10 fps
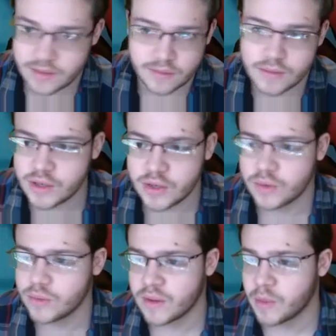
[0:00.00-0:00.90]
to
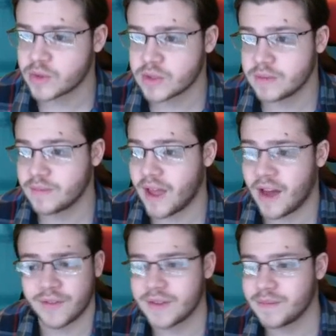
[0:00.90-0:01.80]
do the most out
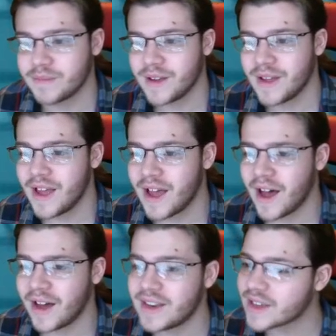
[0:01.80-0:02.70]
of it.
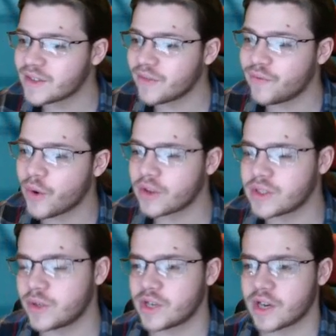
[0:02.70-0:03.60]
Next, for our
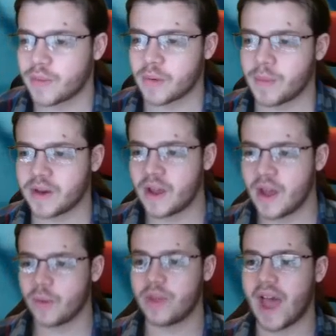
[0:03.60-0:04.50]
synergetic Pokemon,
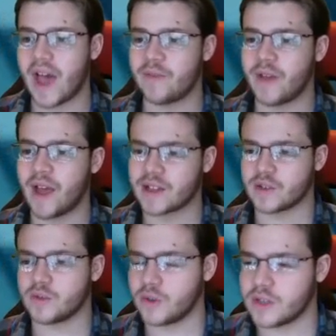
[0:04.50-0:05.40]
we have
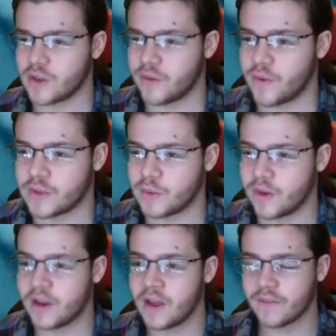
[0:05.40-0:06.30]
Excadrill as our first
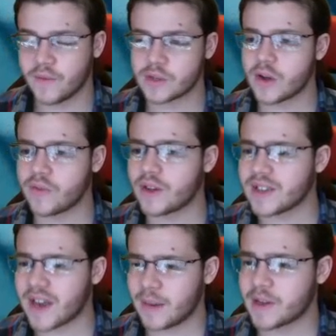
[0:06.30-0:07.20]
one. First off, you can
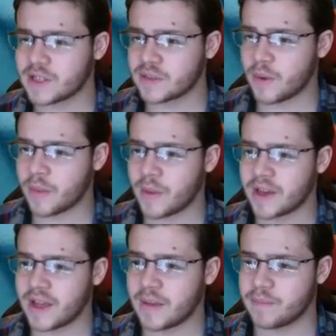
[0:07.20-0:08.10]
Dynamax this Pokemon and
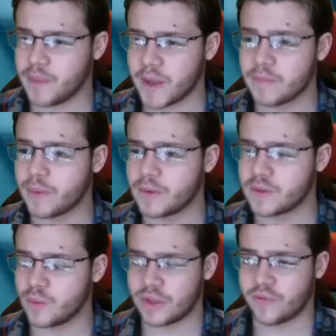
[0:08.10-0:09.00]
get big boosts
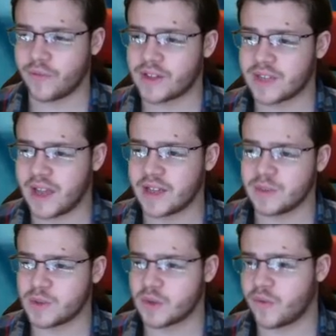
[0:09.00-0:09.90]
with defense and
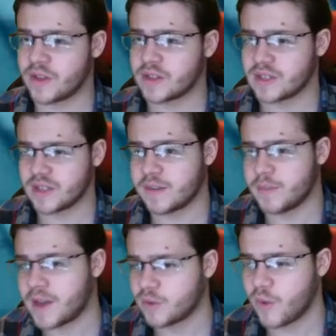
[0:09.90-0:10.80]
special defense because it has
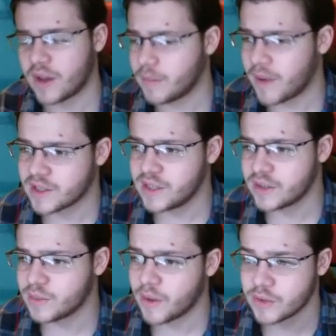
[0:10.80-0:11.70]
Max Quake and Max Steel
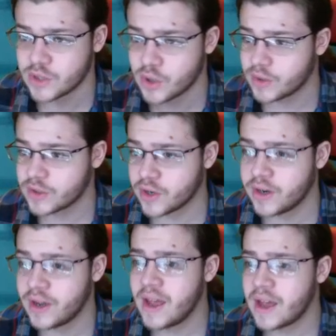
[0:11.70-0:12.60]
Spike, which is always good.
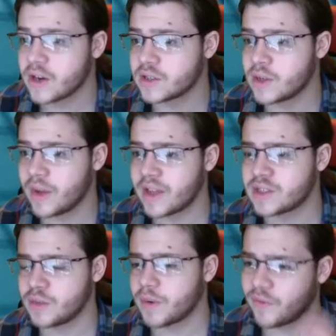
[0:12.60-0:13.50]
It also hits
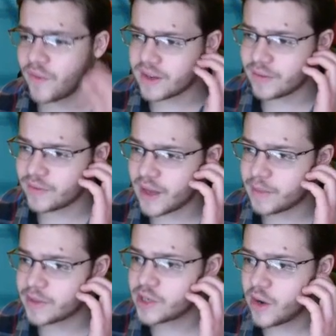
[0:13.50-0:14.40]
super effective
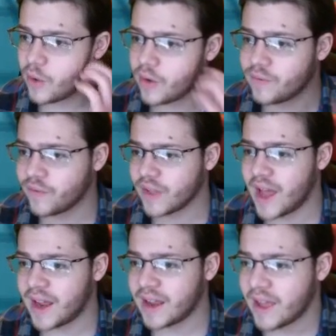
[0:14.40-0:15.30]
damage on
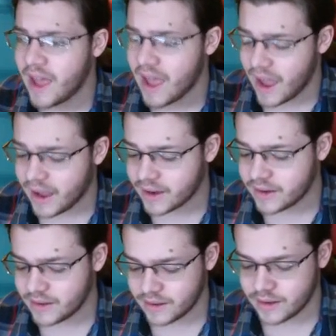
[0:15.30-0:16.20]
flying
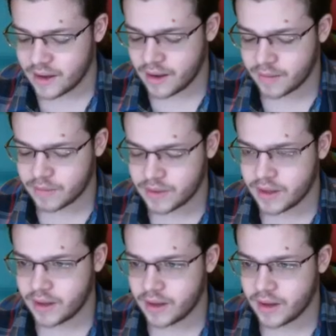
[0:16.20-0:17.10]
and
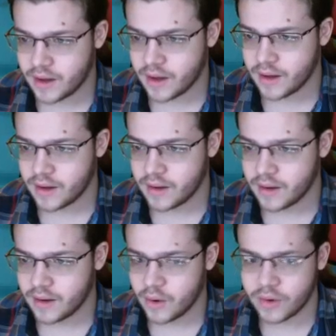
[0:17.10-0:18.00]

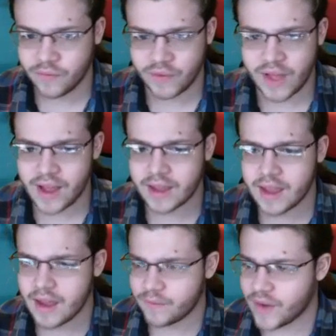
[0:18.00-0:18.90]
flying
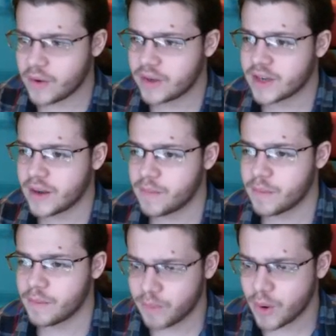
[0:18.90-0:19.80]
and fairy type
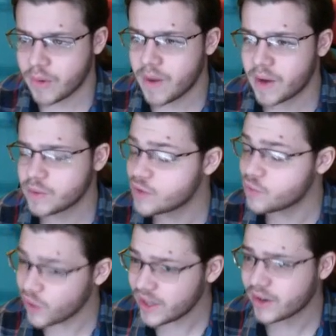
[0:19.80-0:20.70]
Pokemon, which is
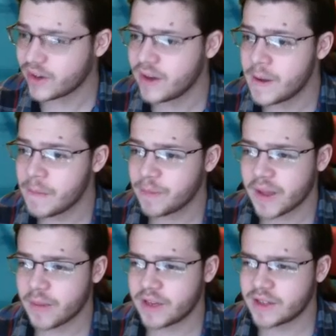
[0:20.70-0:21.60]
really good. Being
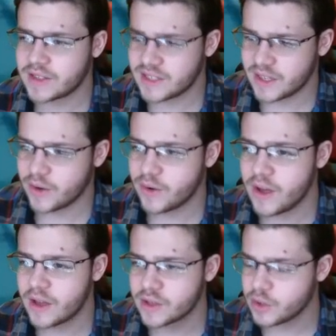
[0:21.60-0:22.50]
able to hit Steel,
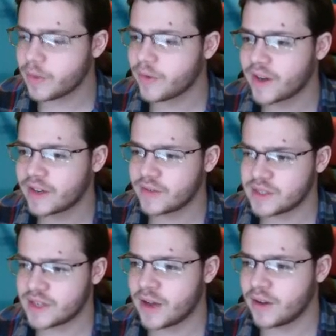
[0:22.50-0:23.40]
super effective
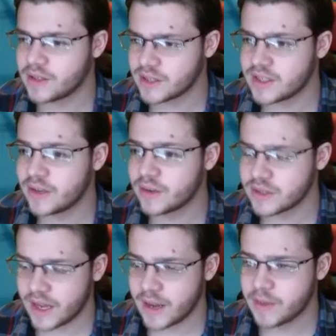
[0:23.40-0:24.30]
Steel
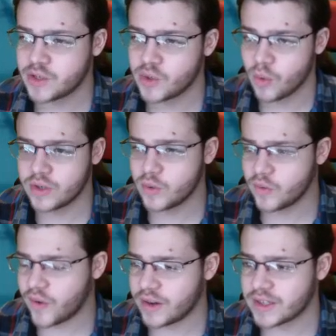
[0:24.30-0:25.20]
damage onto a
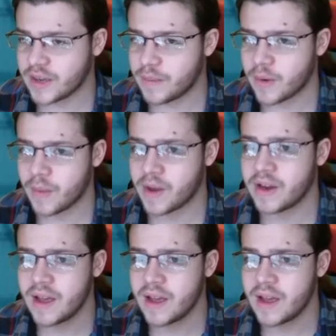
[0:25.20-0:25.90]
fairy type Pokemon,